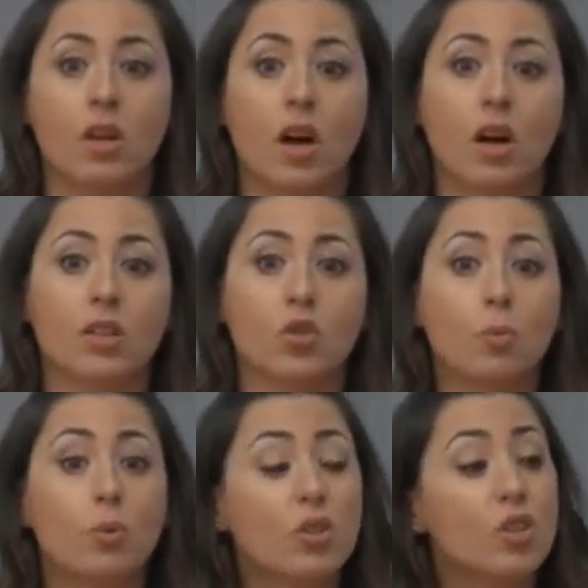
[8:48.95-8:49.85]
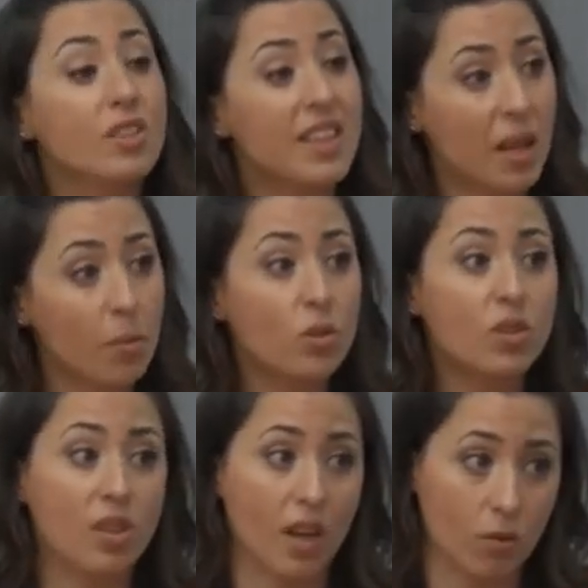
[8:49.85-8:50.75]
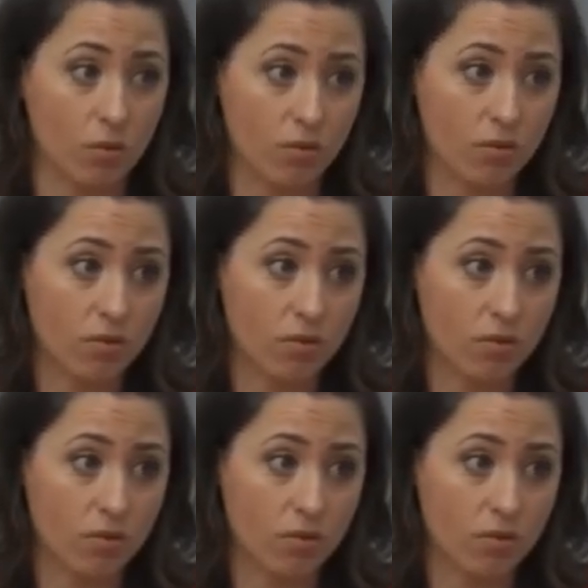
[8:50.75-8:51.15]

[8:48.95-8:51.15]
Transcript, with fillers: uh, to put your tables down